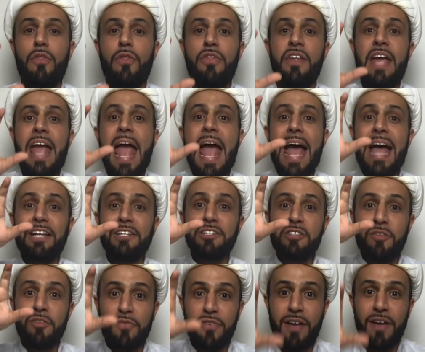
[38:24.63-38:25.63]
the hand
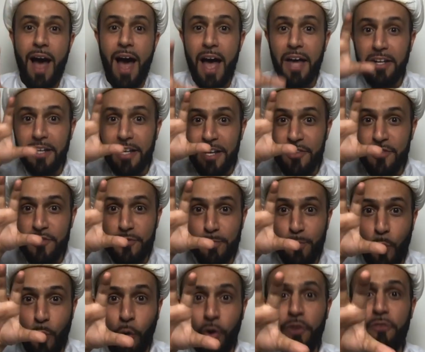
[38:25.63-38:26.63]
of God is
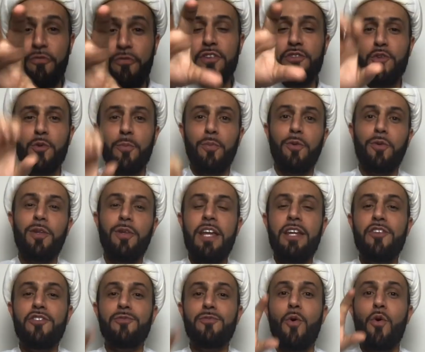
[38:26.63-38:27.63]
more visible and
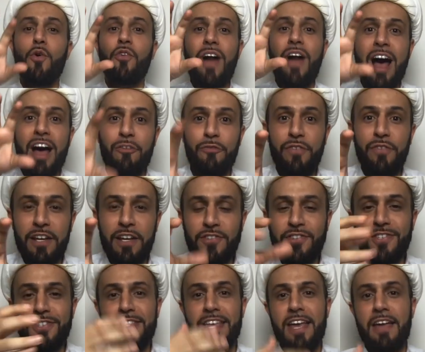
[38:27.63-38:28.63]
is more
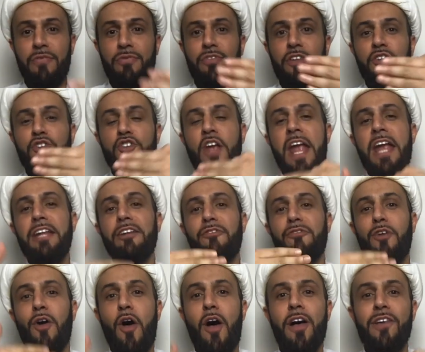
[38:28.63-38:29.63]
obvious than the chain
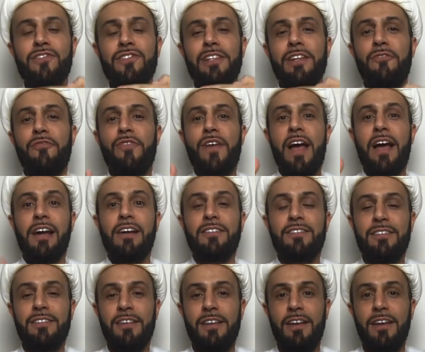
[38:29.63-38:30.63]
of cause and effect.
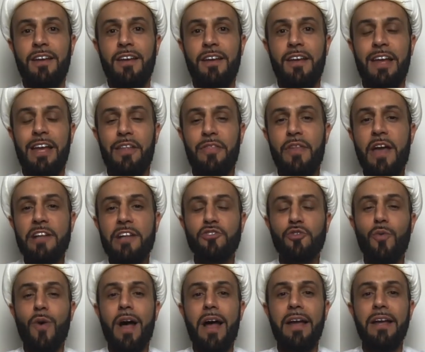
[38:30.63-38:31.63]
That's
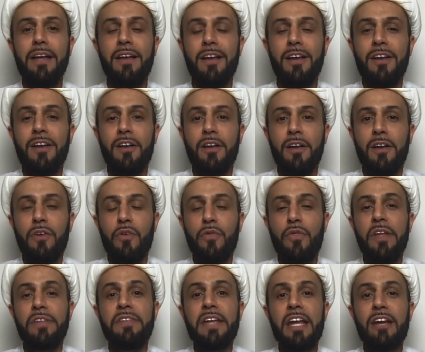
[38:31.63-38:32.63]
why
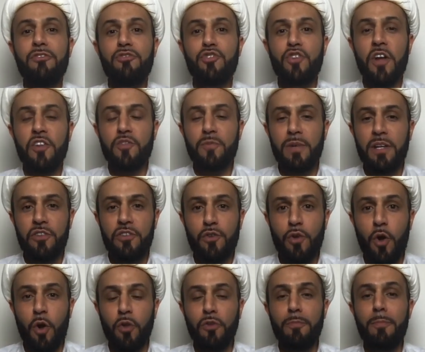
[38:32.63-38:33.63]
the Day of Judgment is
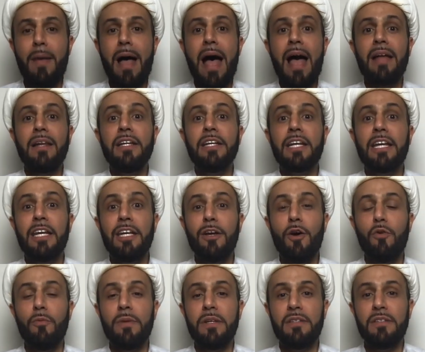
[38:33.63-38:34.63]
called Maliki
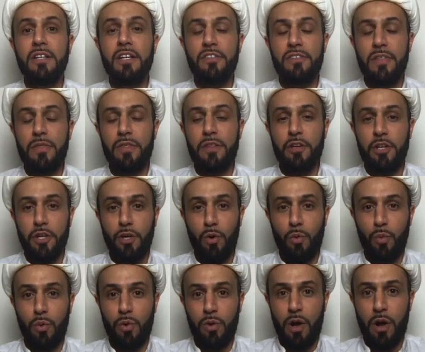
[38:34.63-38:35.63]
Yawm al-Din. You
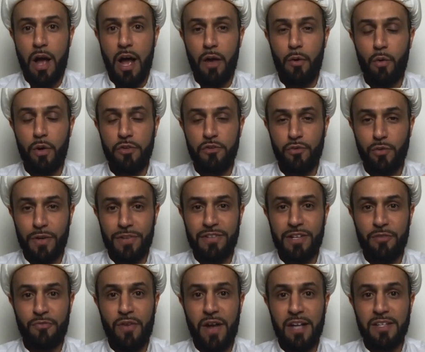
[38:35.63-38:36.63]
know, in Surah
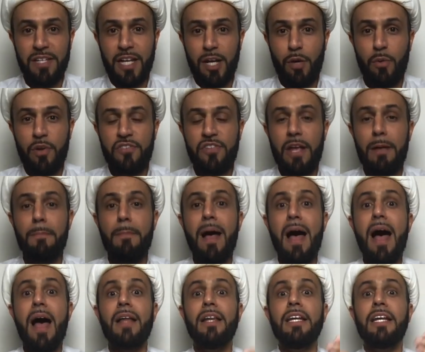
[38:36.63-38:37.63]
Al-Fatiha, we say
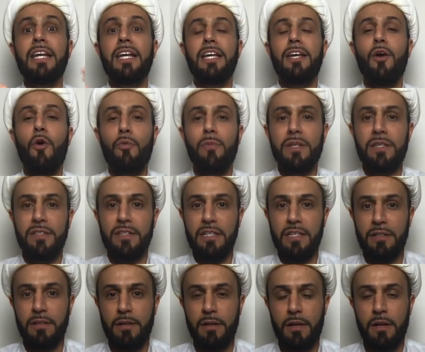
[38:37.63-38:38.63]
Maliki Yawm
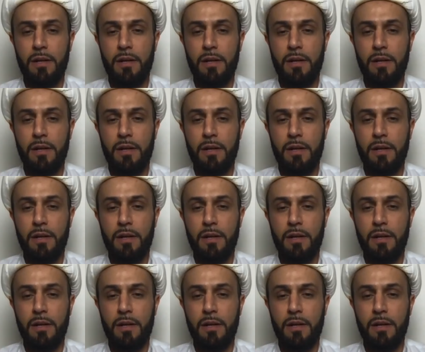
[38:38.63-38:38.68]
al-Din.